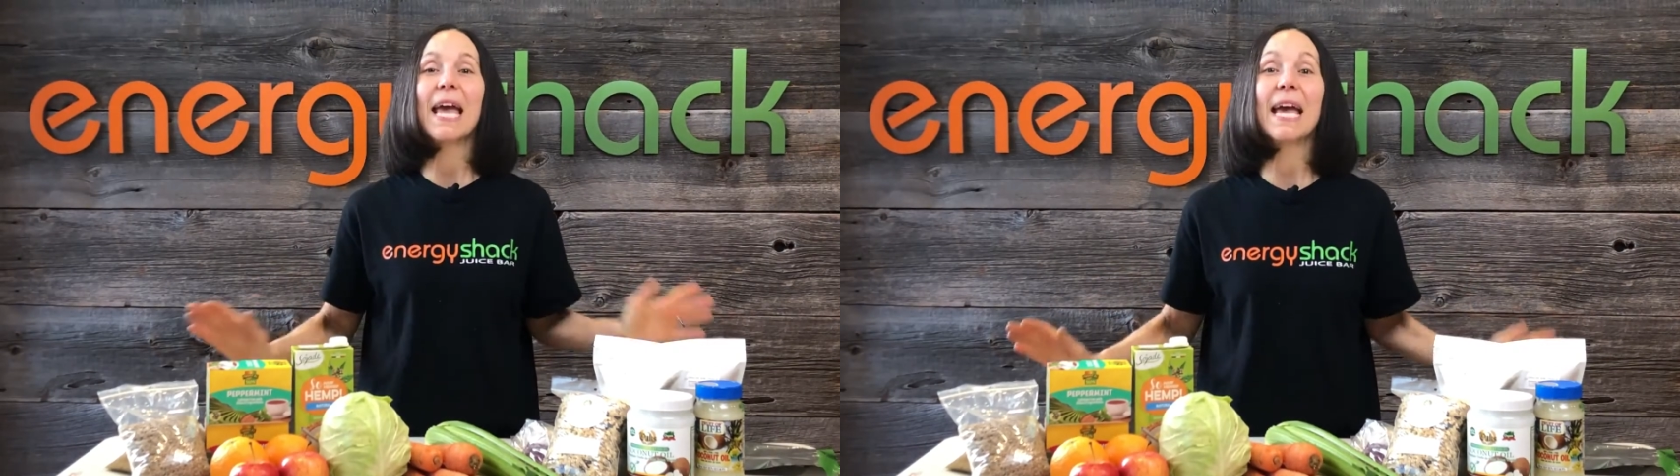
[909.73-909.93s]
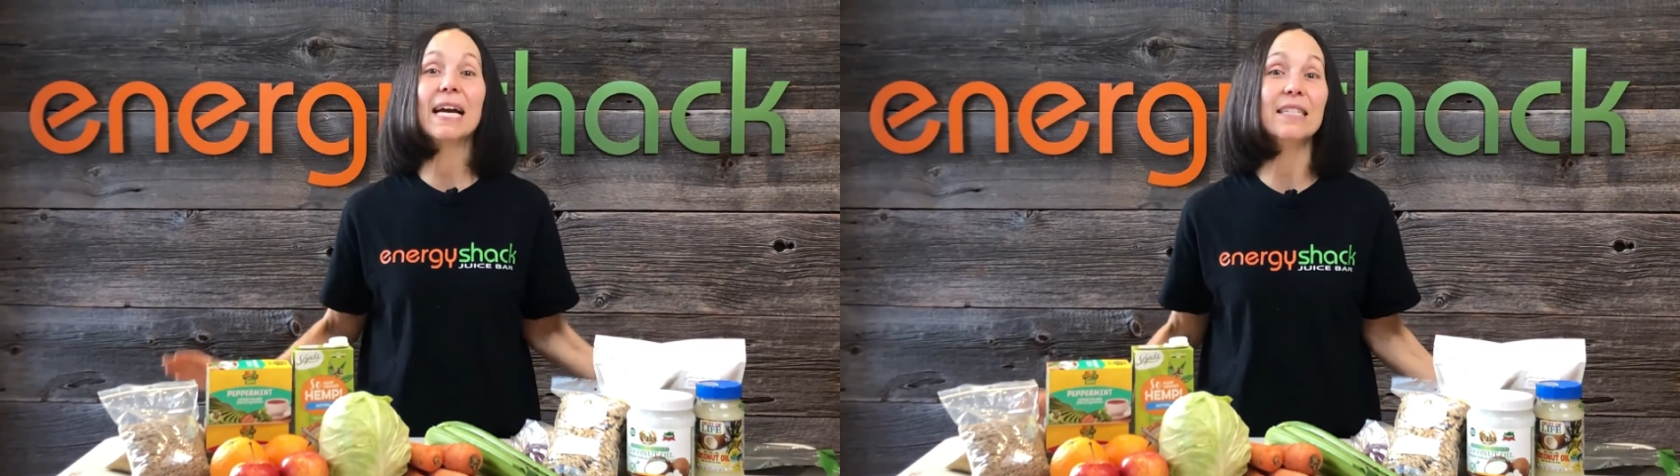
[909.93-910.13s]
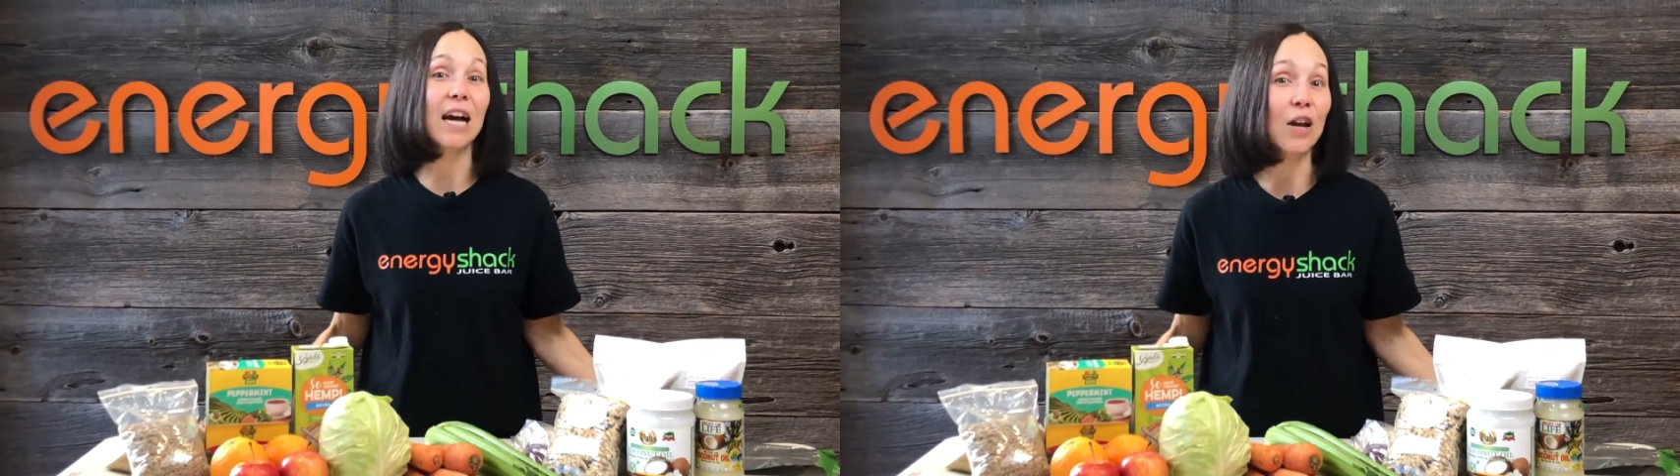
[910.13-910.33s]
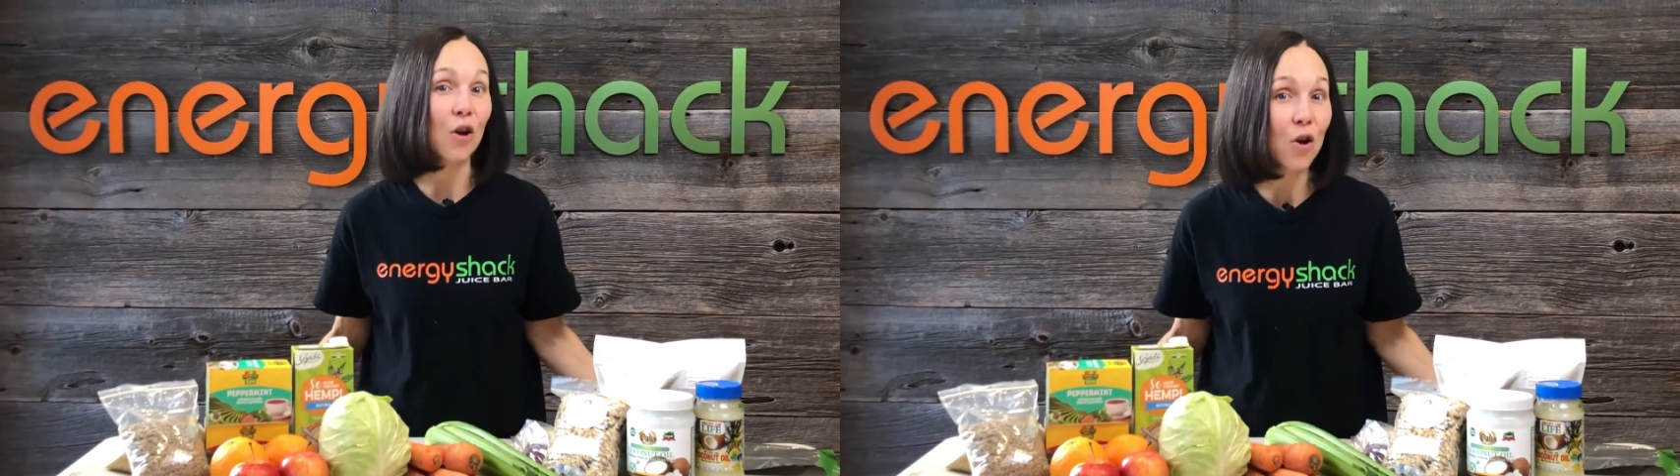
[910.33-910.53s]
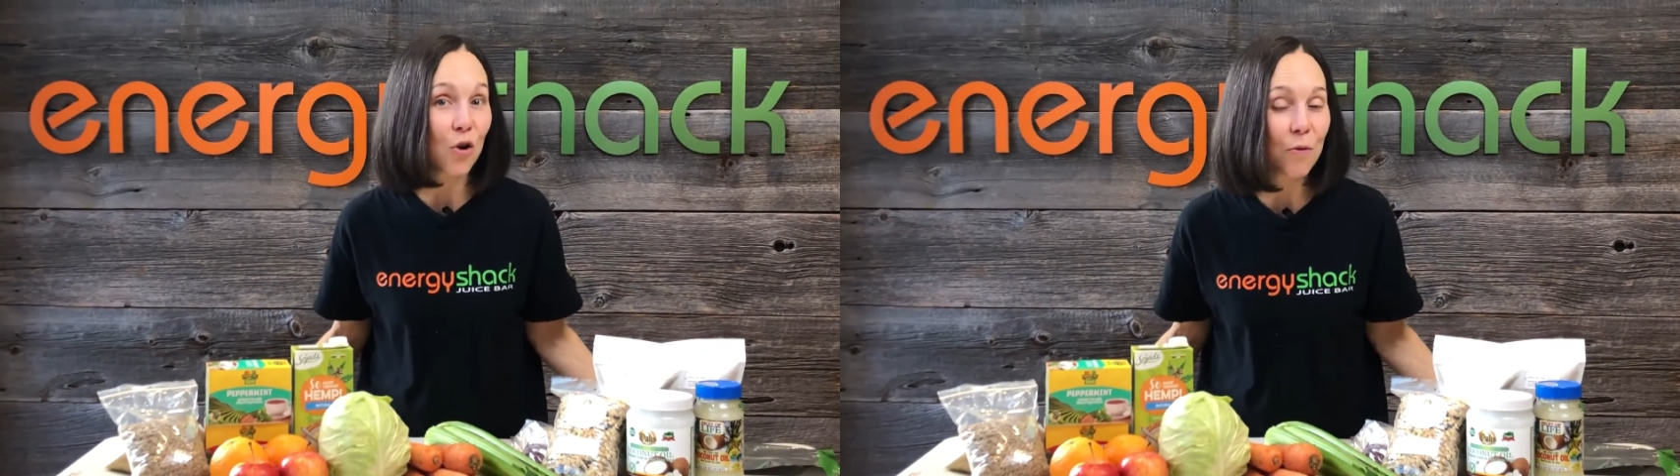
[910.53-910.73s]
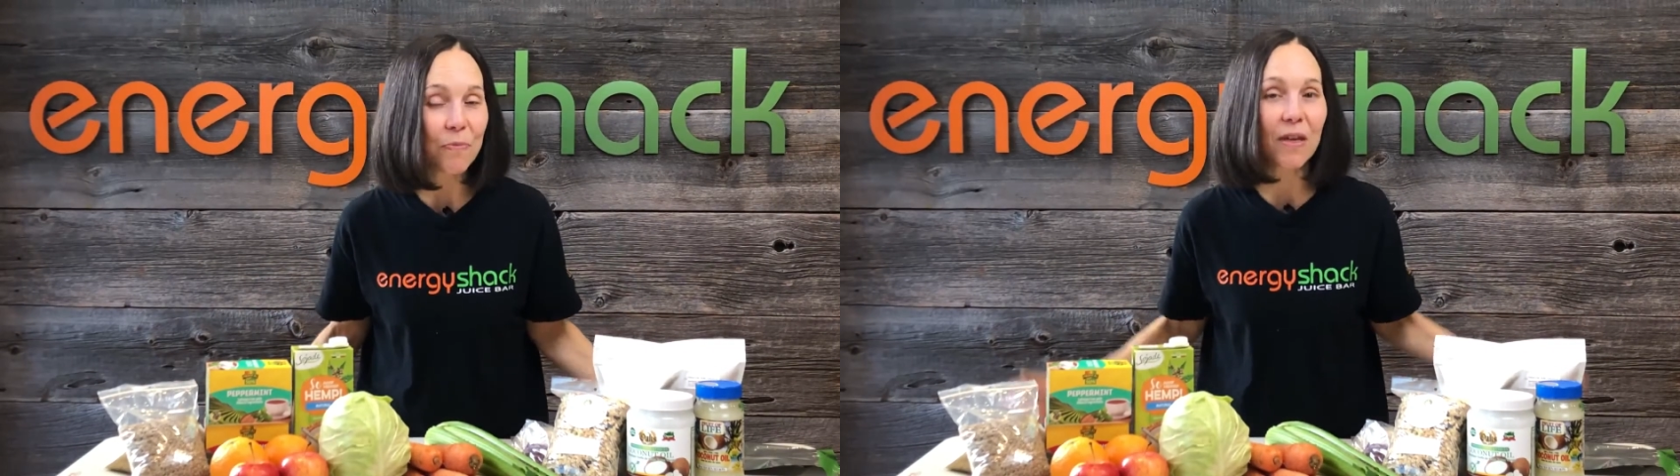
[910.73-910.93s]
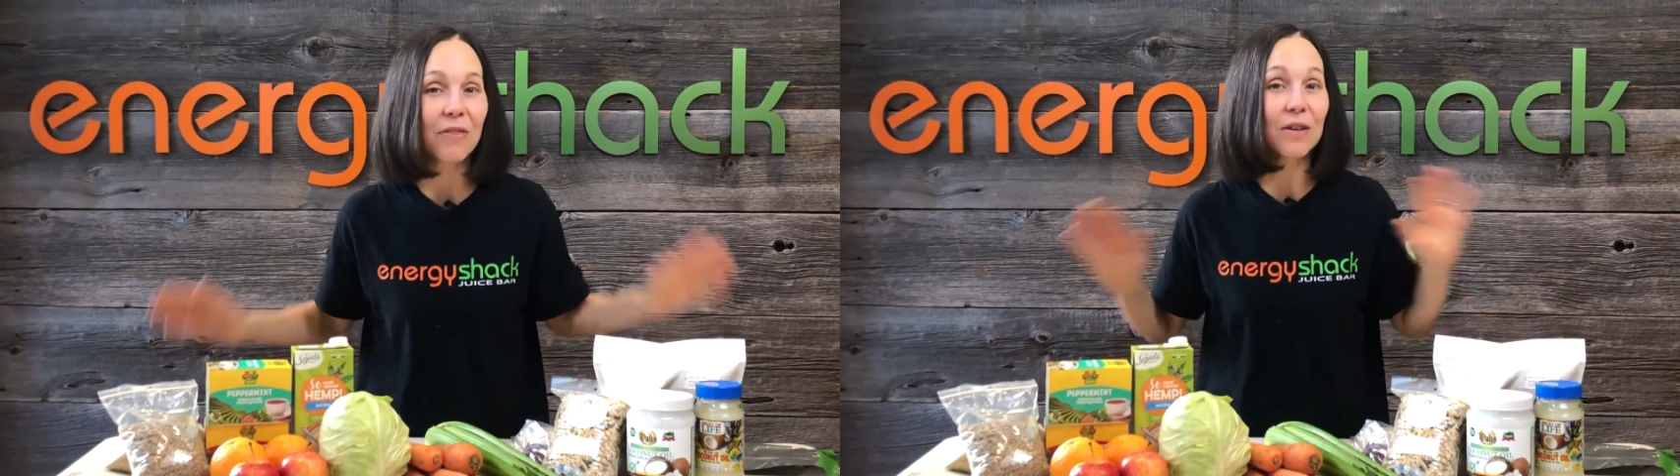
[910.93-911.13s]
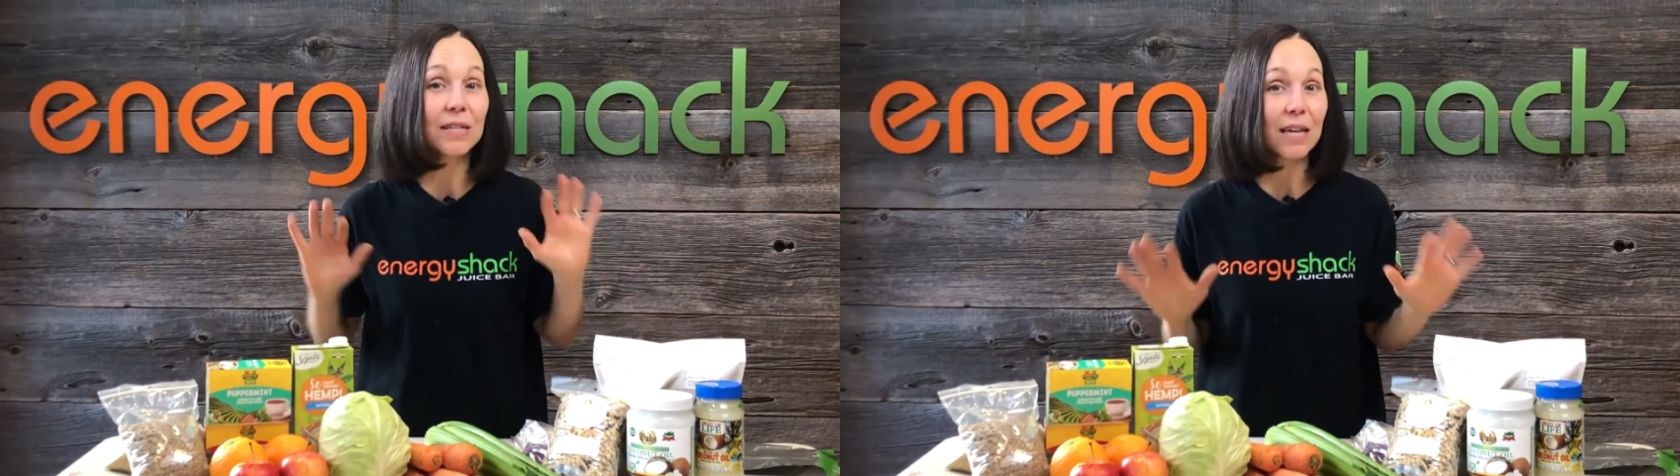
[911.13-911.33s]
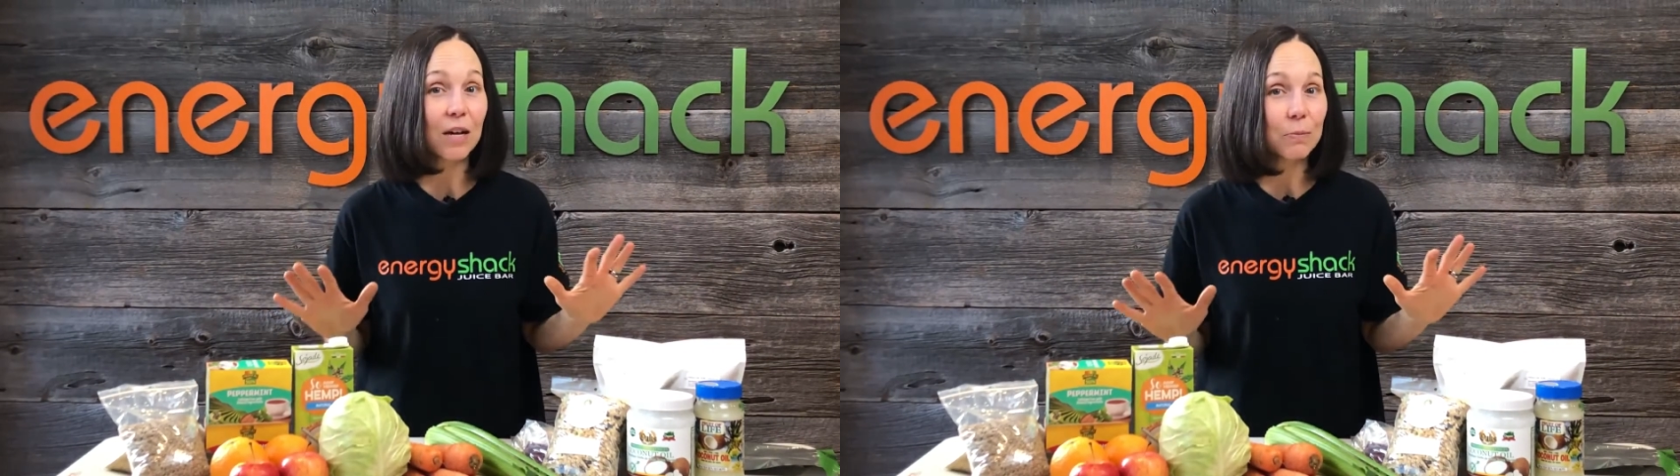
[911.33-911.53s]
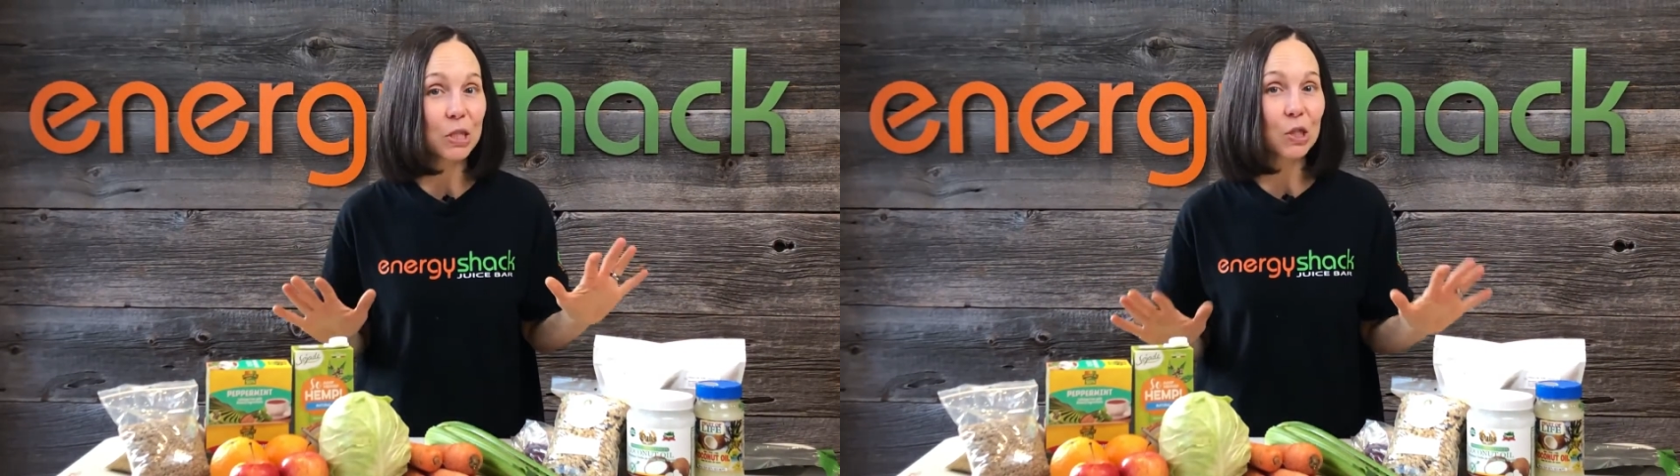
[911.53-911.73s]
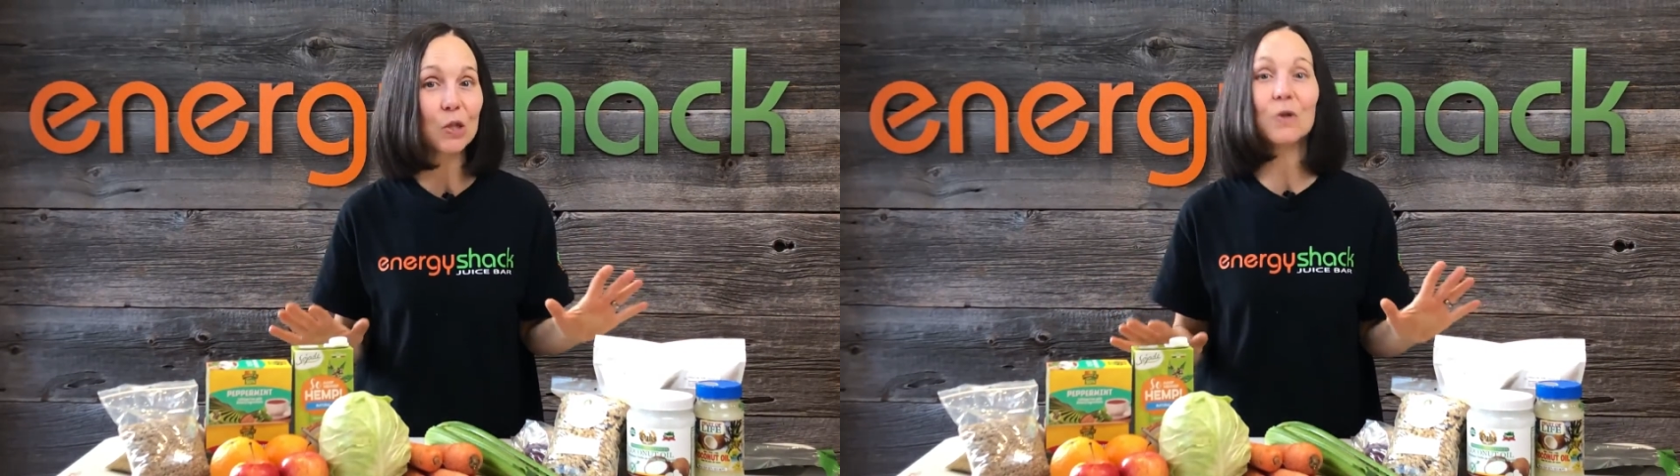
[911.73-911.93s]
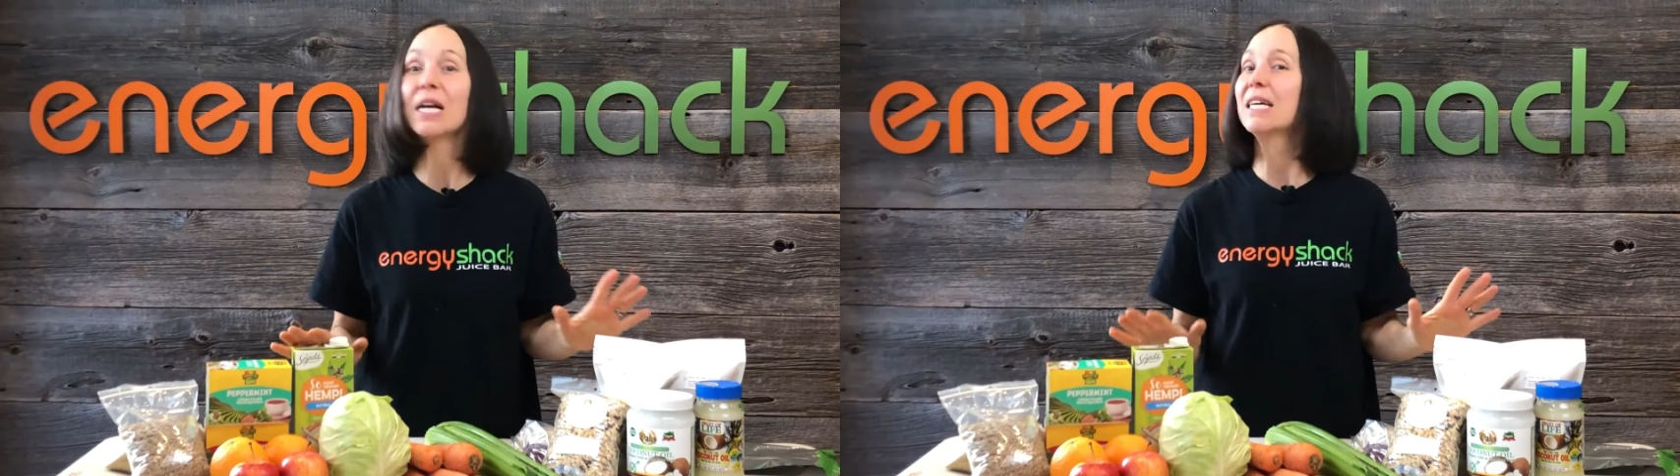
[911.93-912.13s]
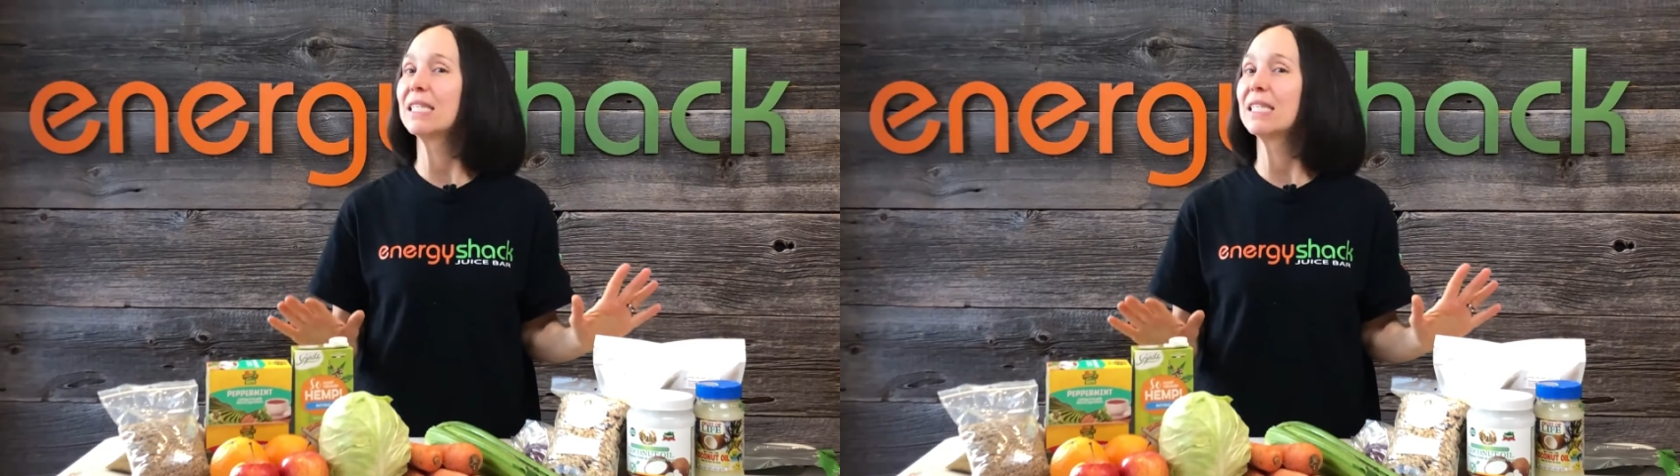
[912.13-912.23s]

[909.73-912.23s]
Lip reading: And I hope that this helps you